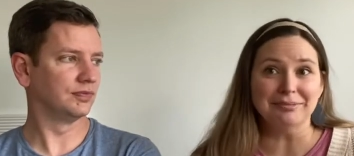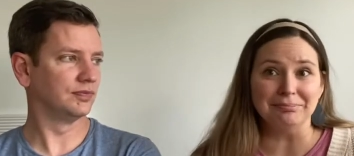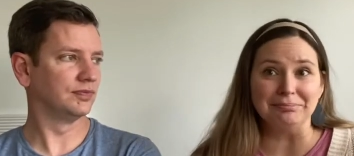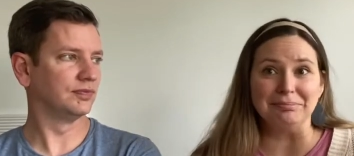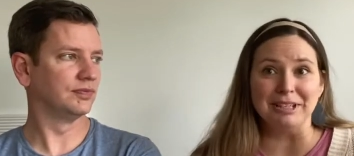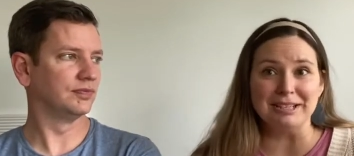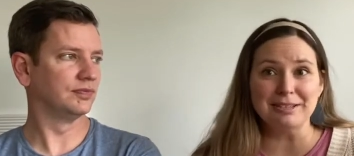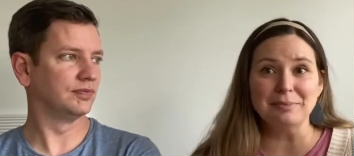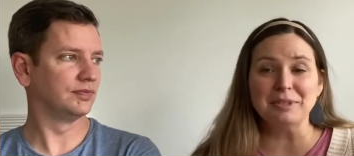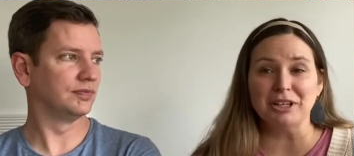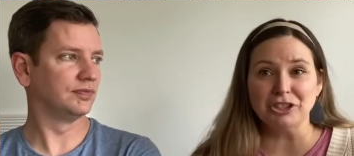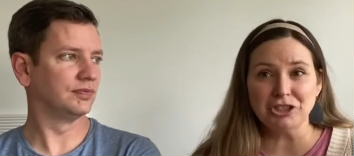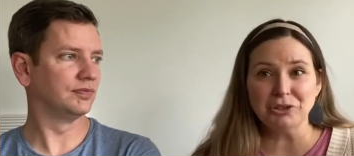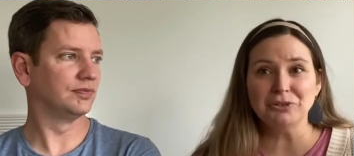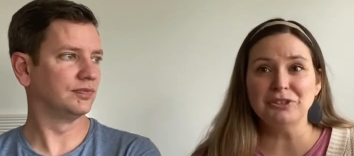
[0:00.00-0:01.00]
Speaker 1: It seems like
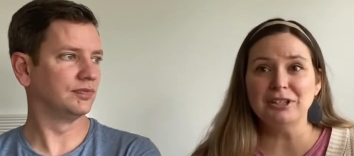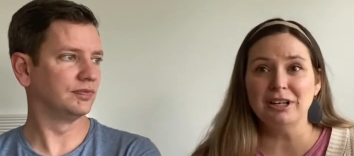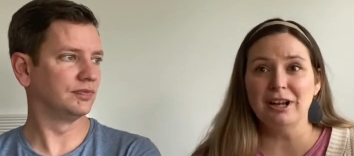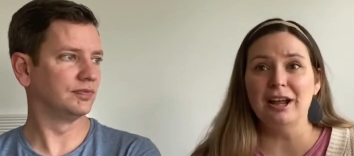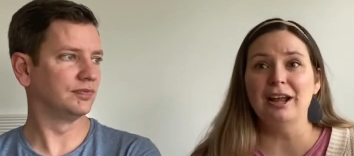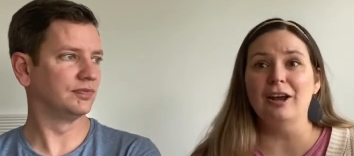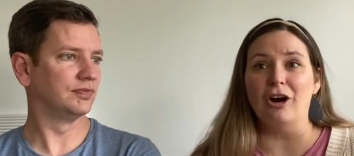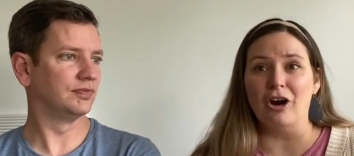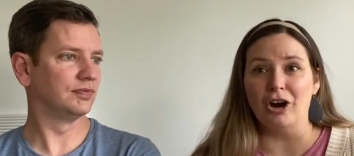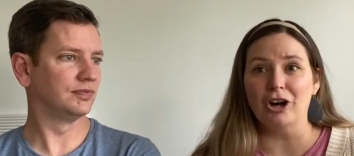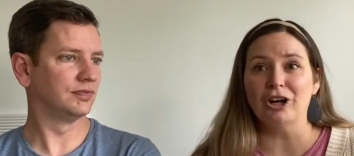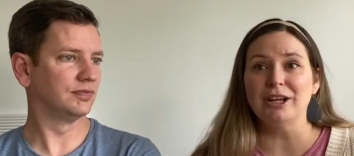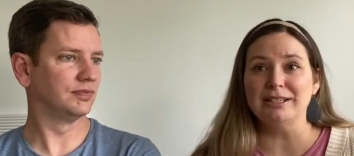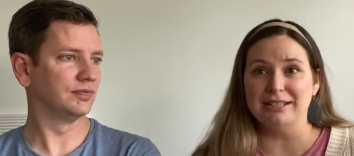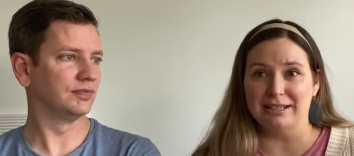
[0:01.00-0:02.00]
children today are
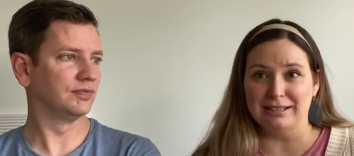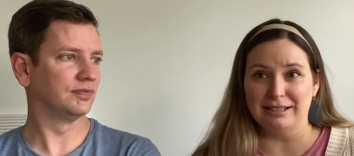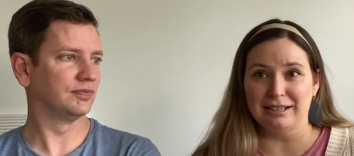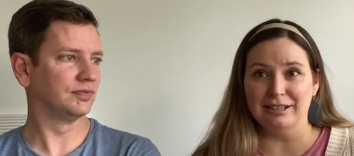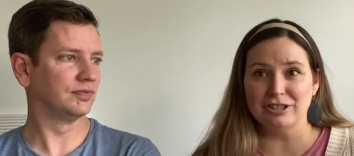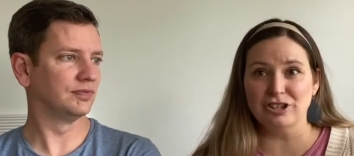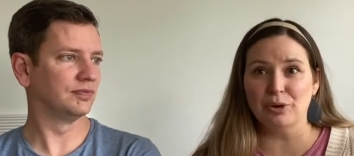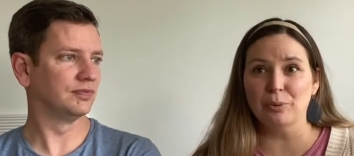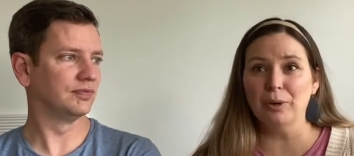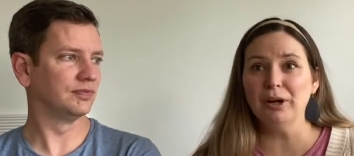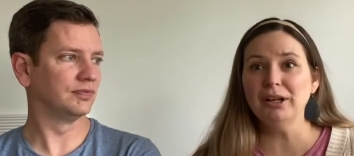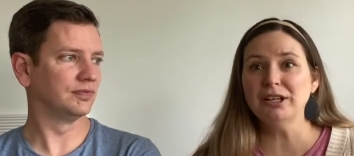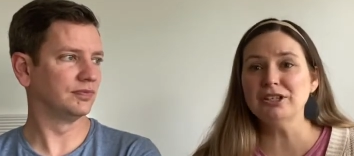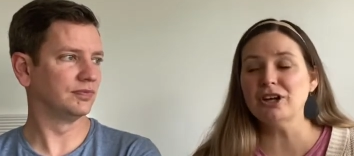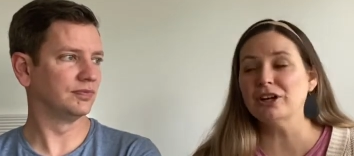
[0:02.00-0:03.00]
addicted. So we're going
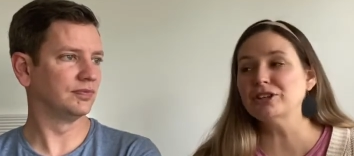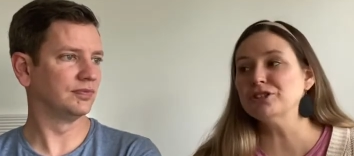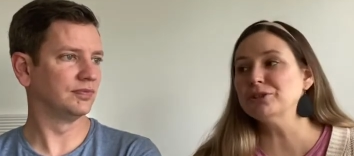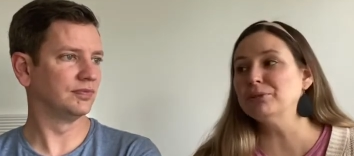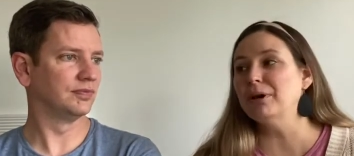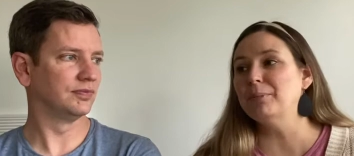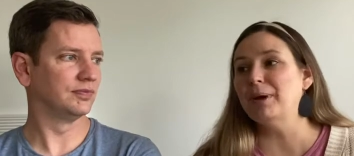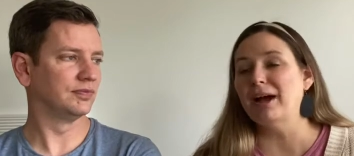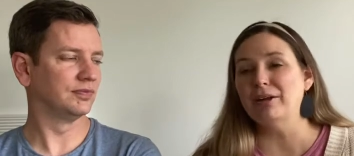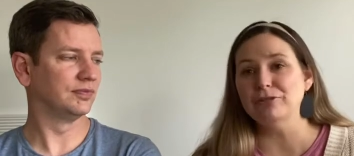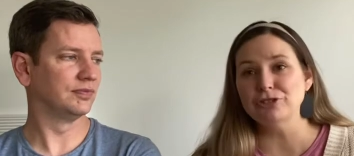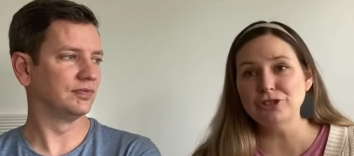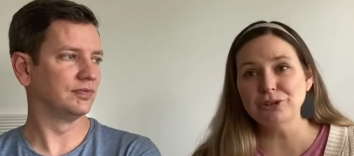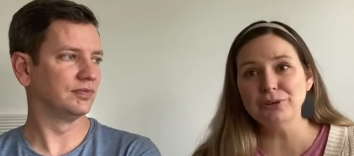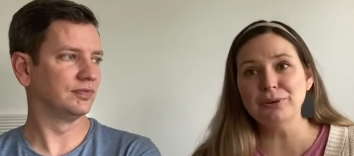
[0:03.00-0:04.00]
to talk to you about
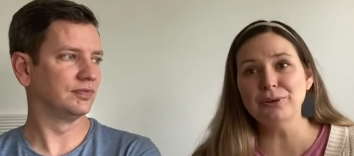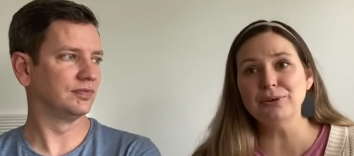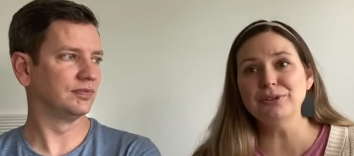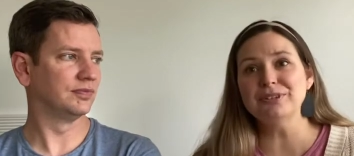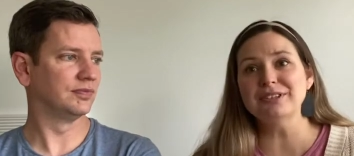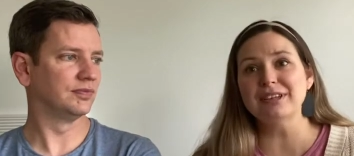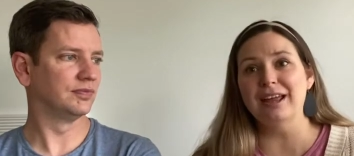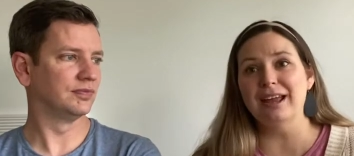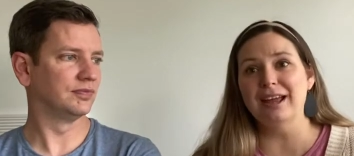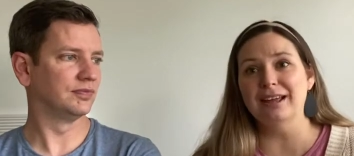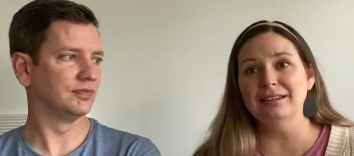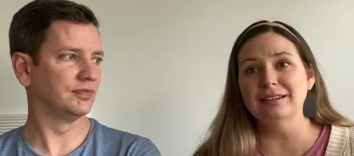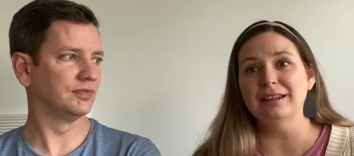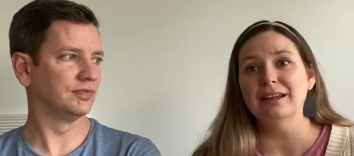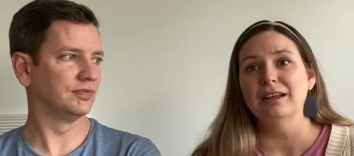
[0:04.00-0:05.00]
two-year-olds and
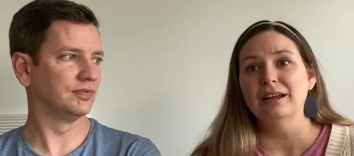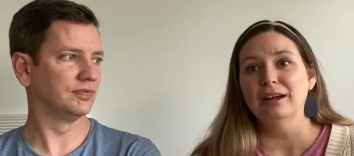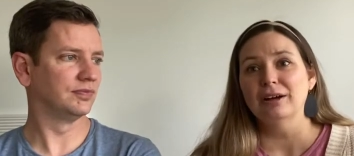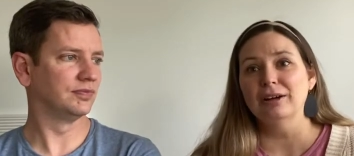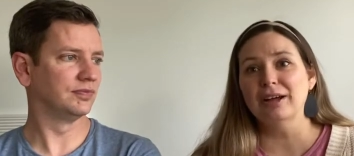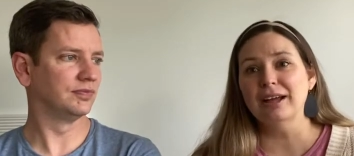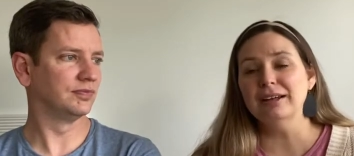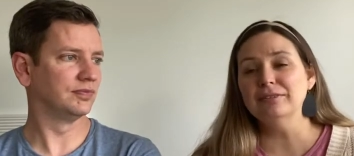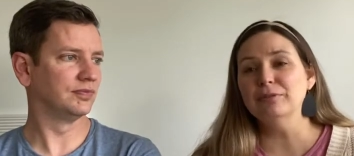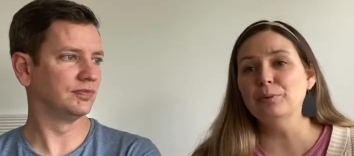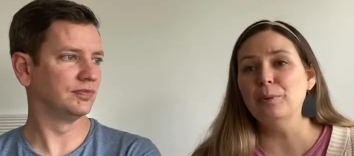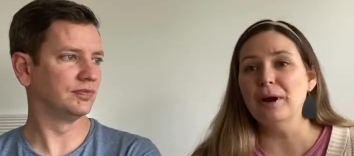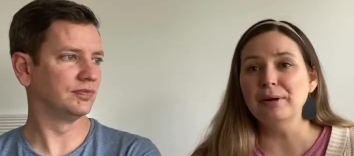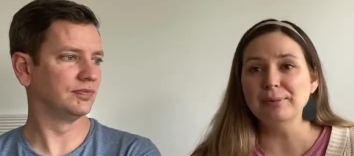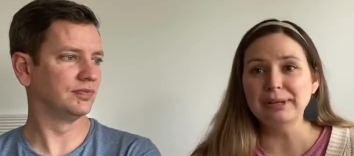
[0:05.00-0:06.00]
kind of
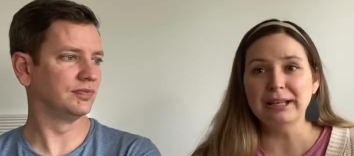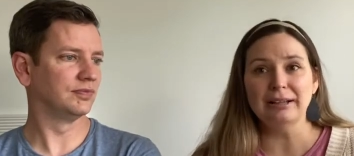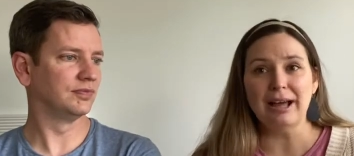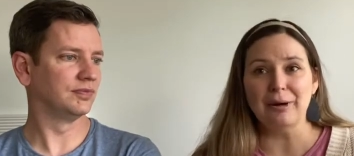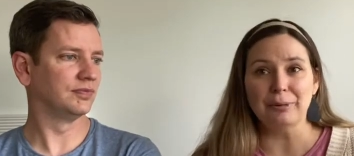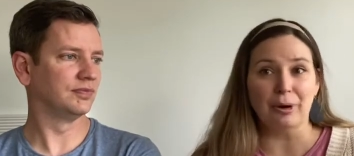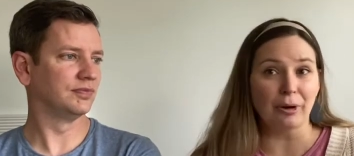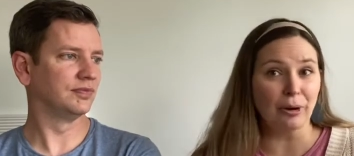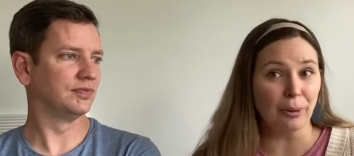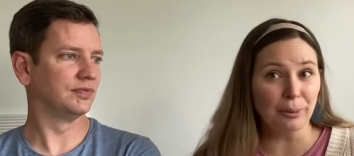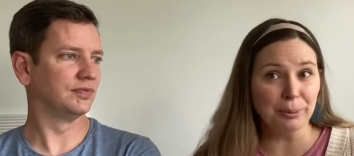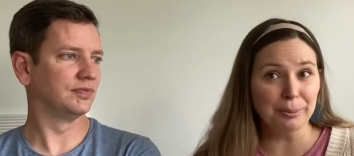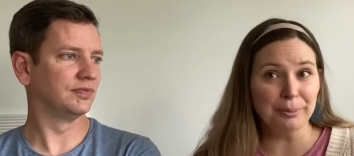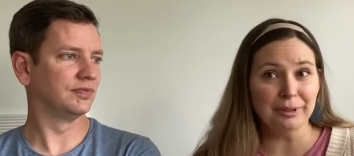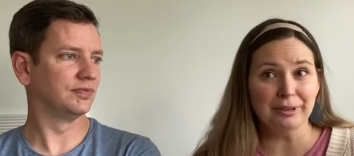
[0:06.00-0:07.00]
what we allow in our
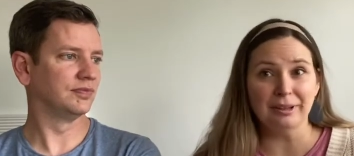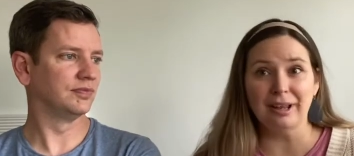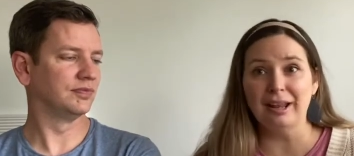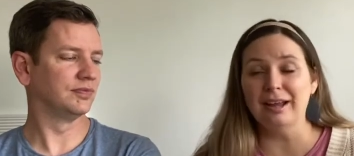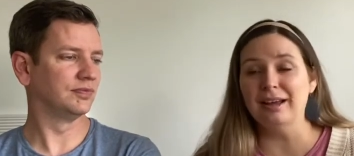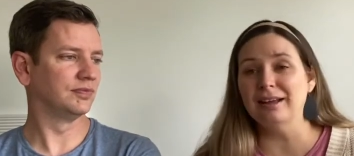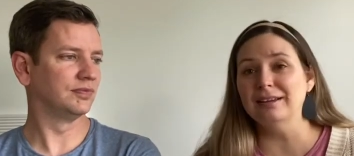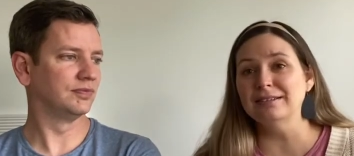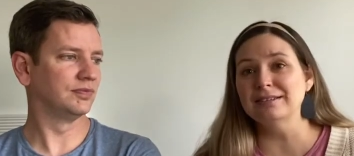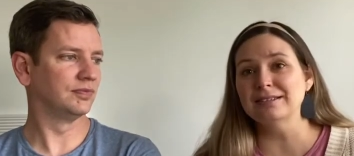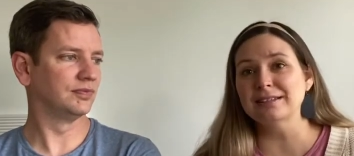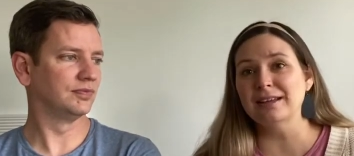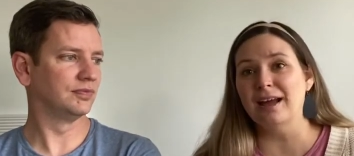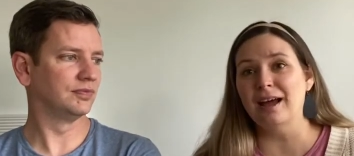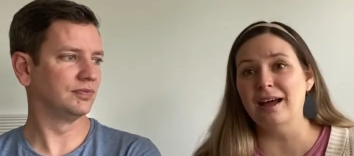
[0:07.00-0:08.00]
home, and
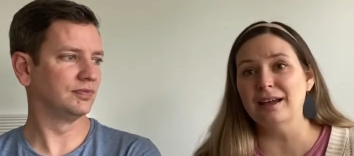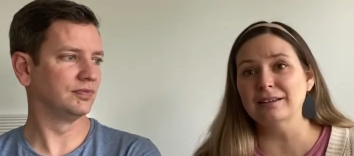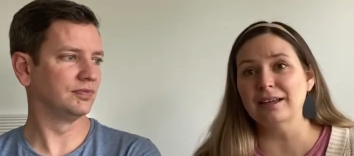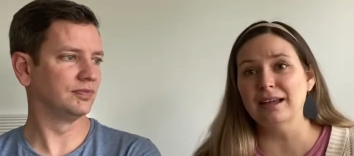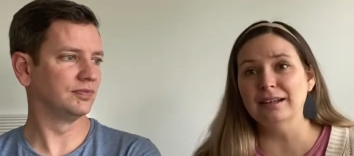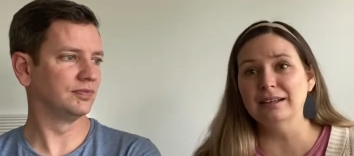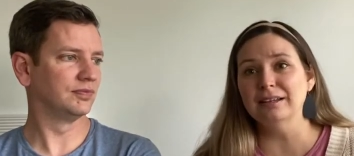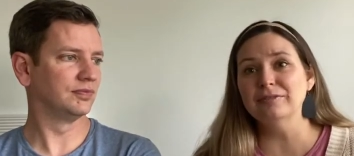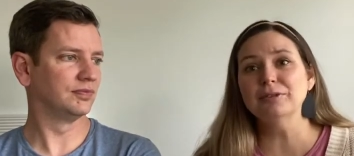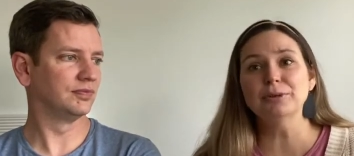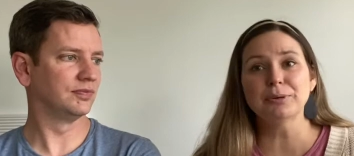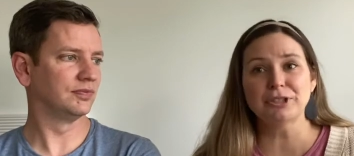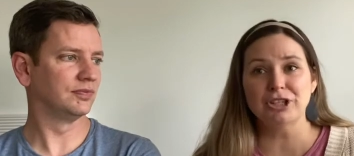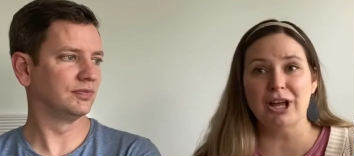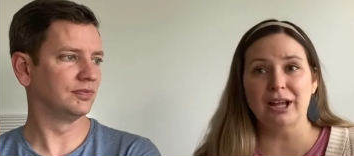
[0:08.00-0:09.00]
uh, kind of give you a
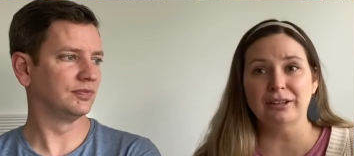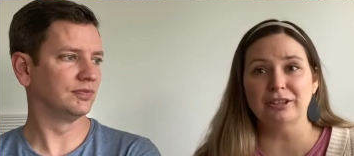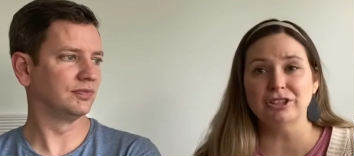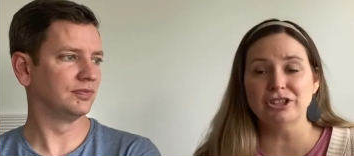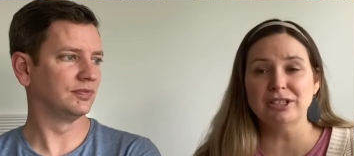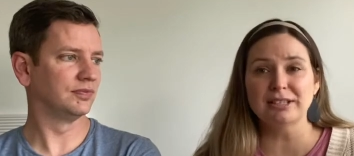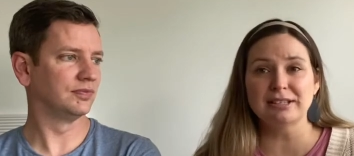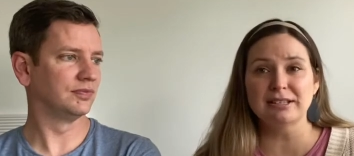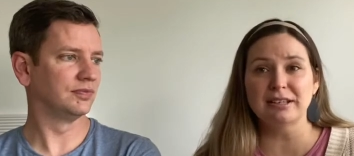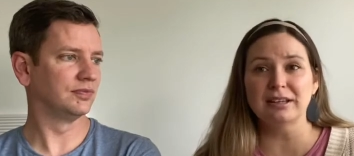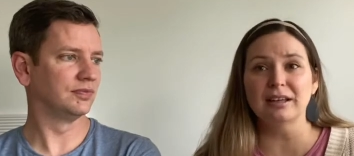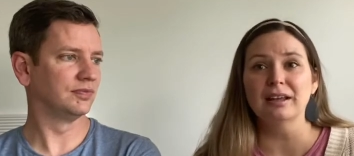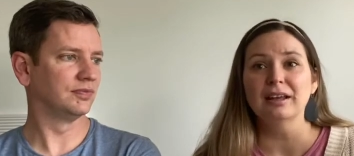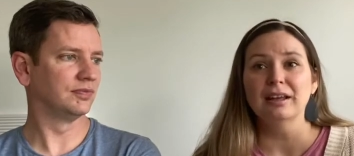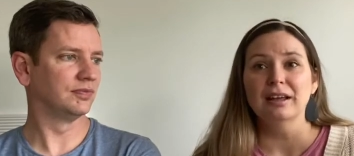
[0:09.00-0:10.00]
challenge to see
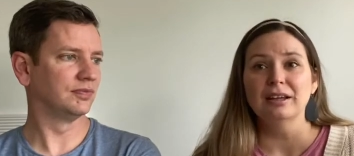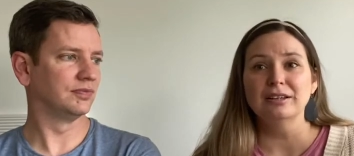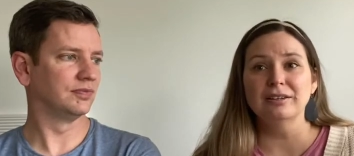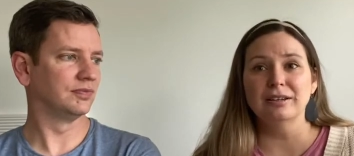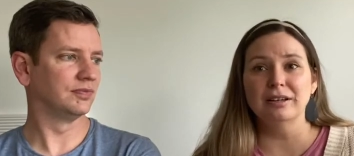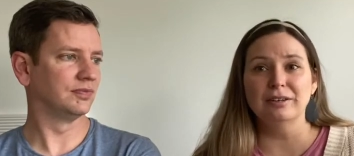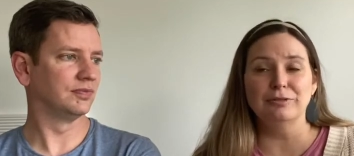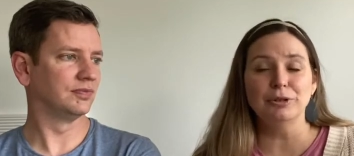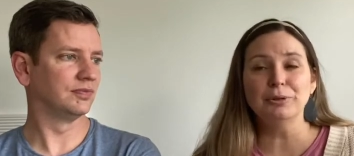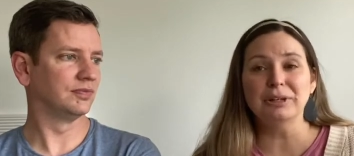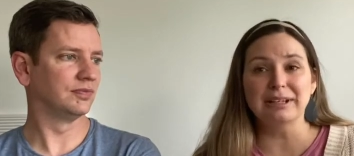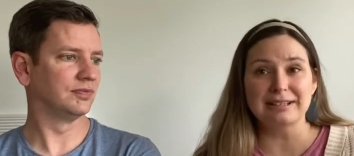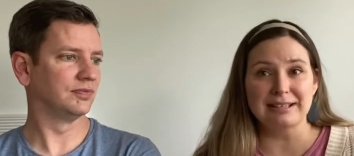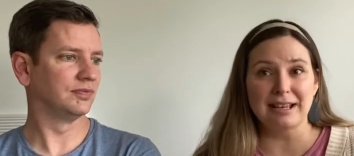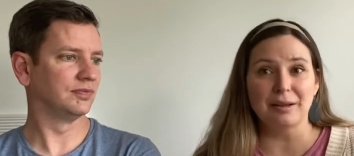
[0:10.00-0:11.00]
if you could
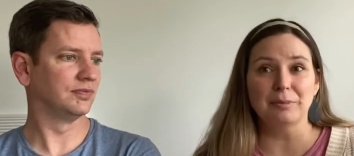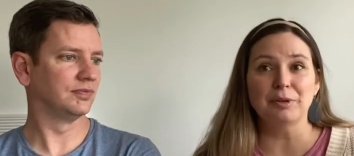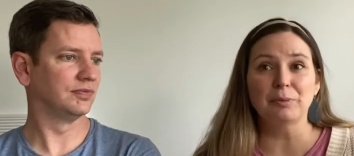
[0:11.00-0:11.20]
examine